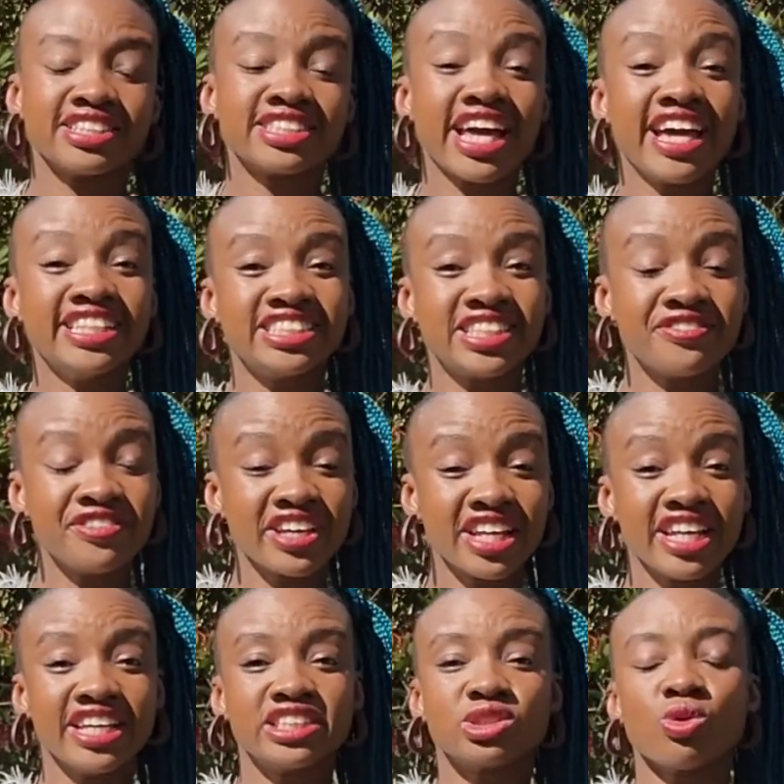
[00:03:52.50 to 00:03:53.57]

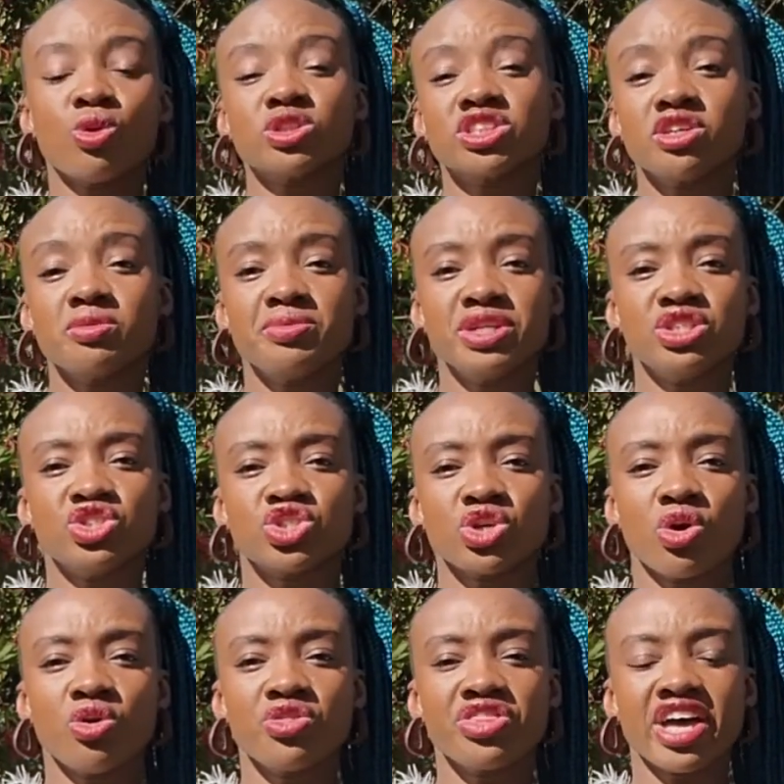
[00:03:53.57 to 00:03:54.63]
Scientifically, it's also been
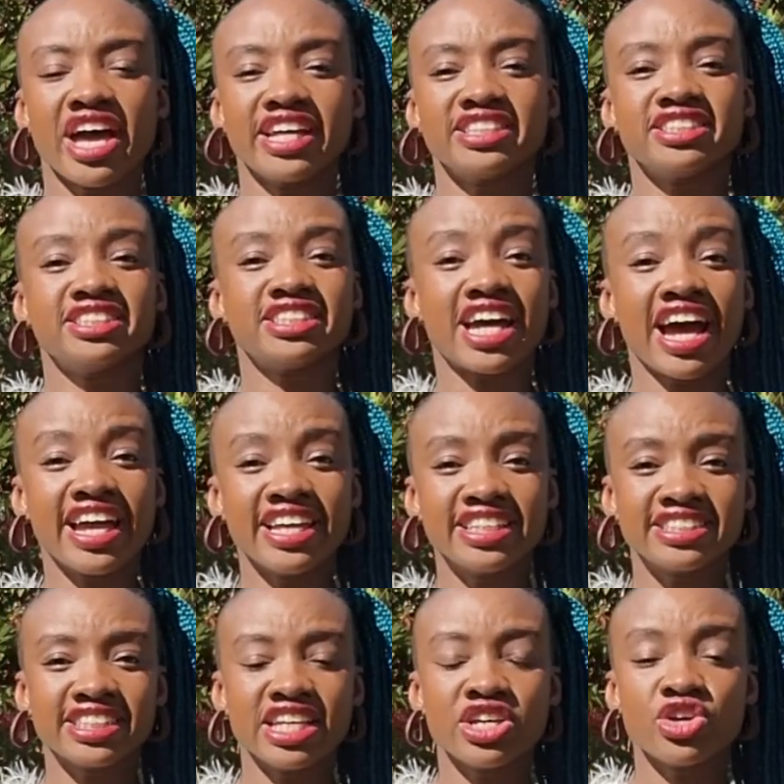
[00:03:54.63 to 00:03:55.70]
shown that
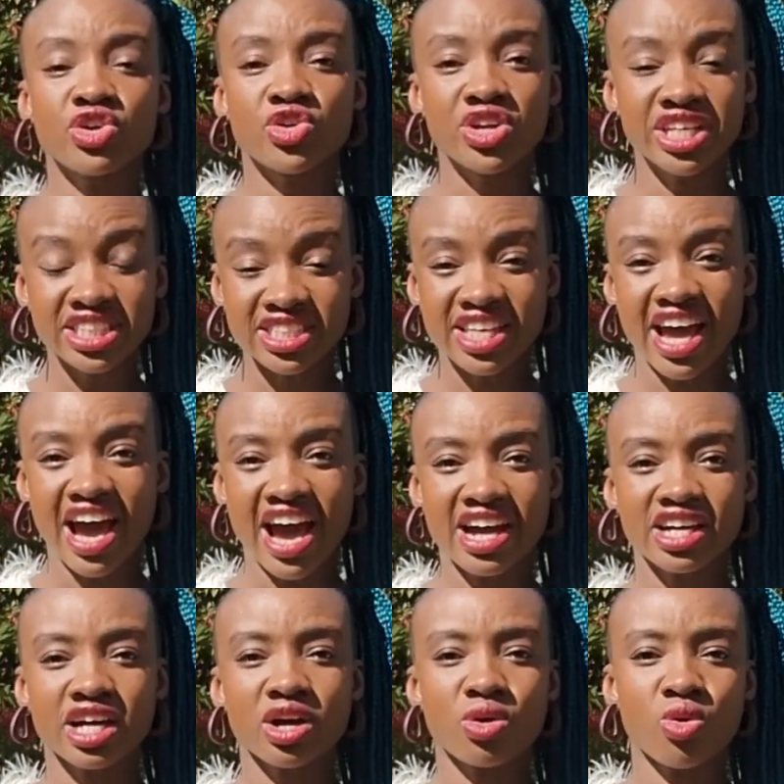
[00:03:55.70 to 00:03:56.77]
diets increase the
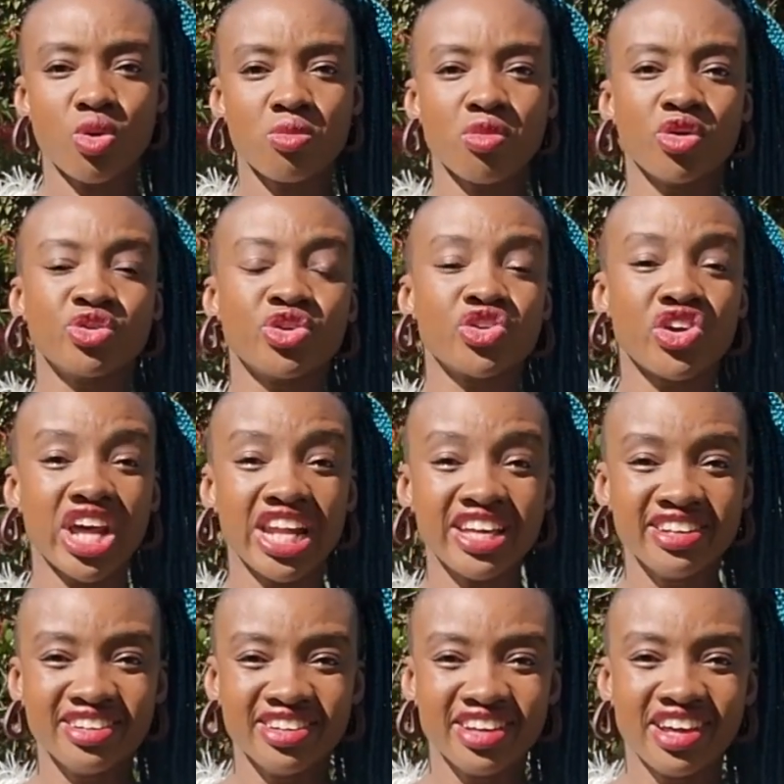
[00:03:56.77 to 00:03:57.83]
hunger hormone
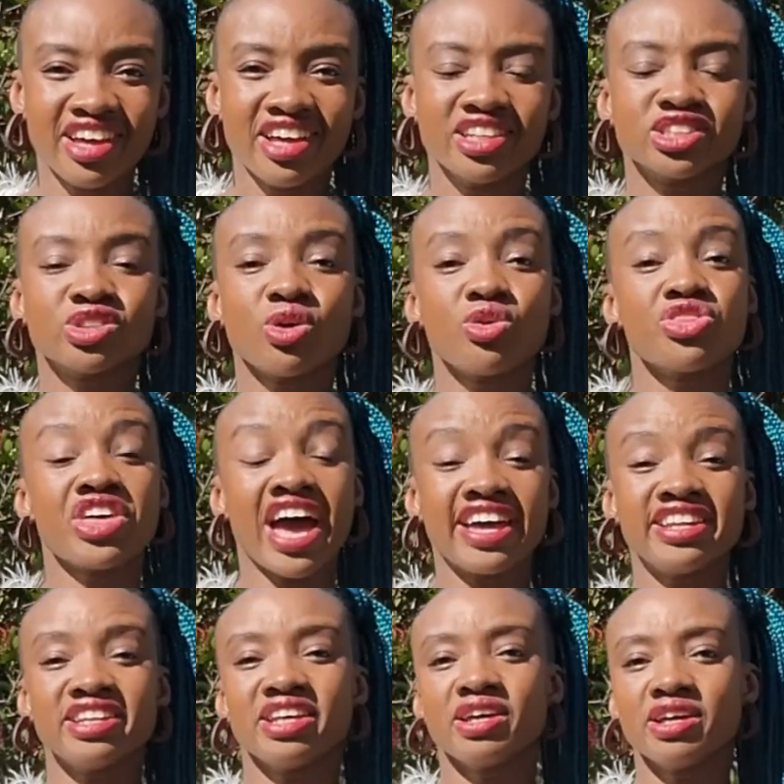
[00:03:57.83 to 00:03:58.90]
ghrelin. So
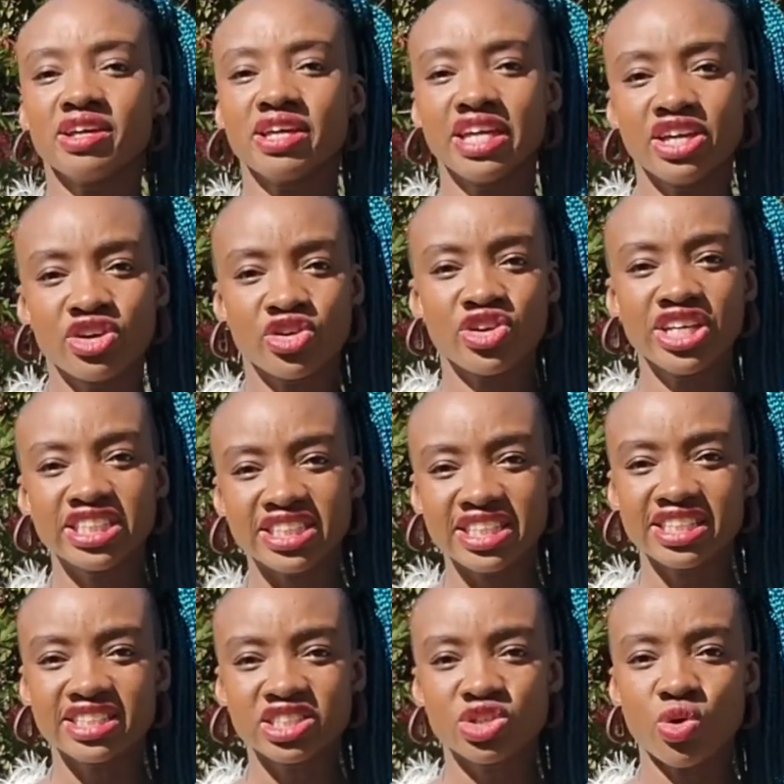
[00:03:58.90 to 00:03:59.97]
that
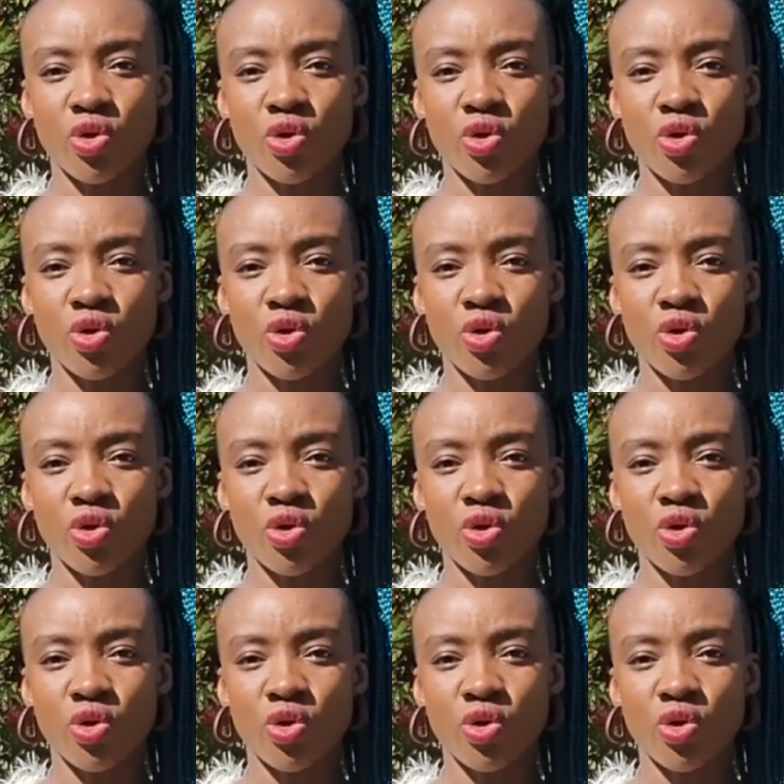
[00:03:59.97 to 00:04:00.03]
increases